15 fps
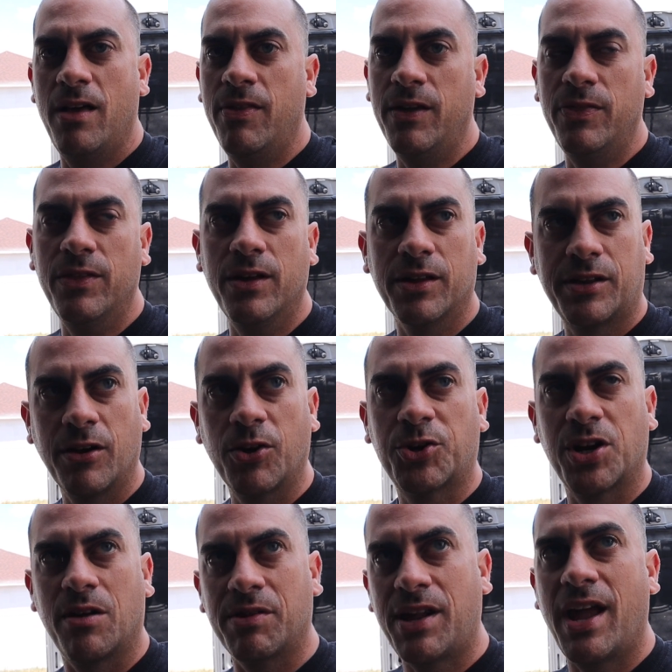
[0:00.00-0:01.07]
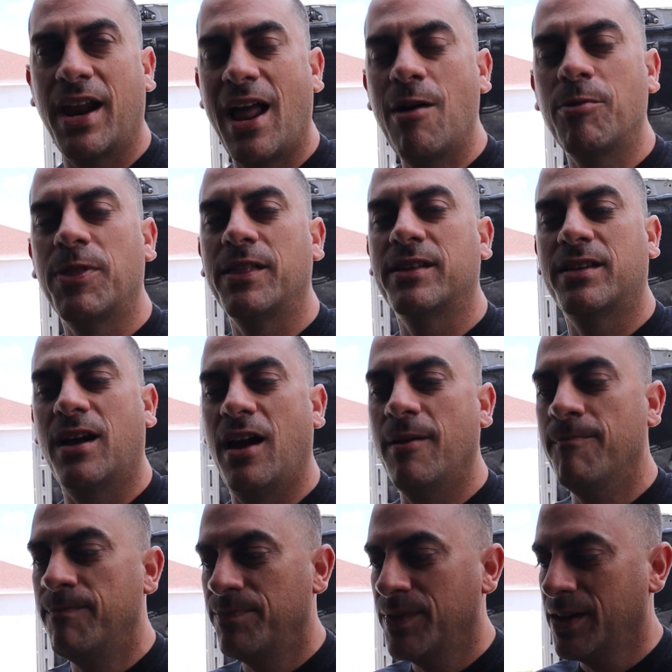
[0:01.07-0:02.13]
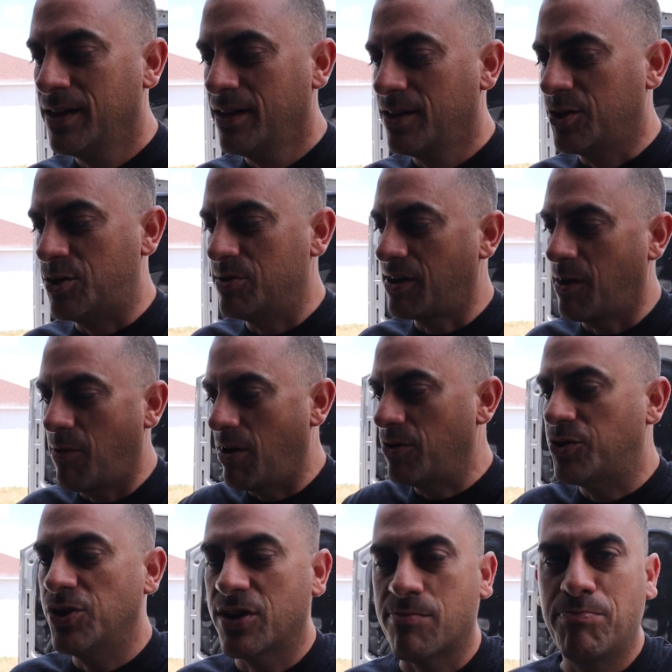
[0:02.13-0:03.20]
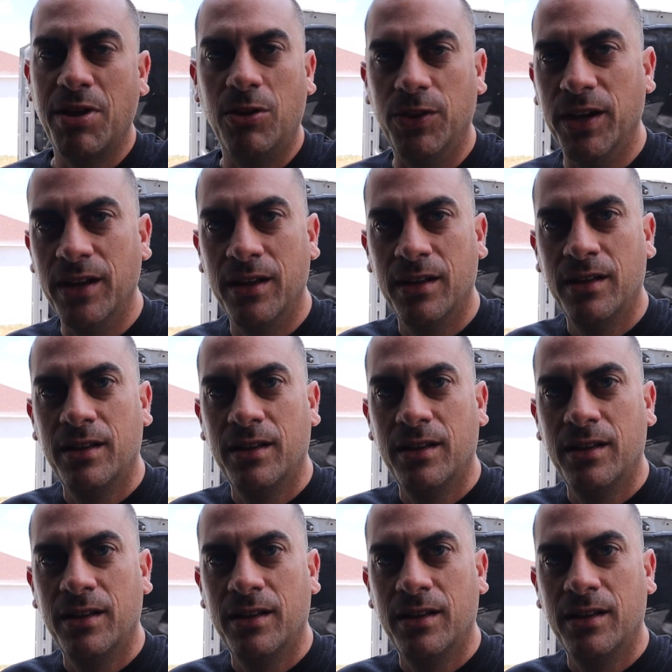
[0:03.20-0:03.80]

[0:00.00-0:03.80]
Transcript: And then the associate I was hanging out with at the time, she was like, why don't you just build it?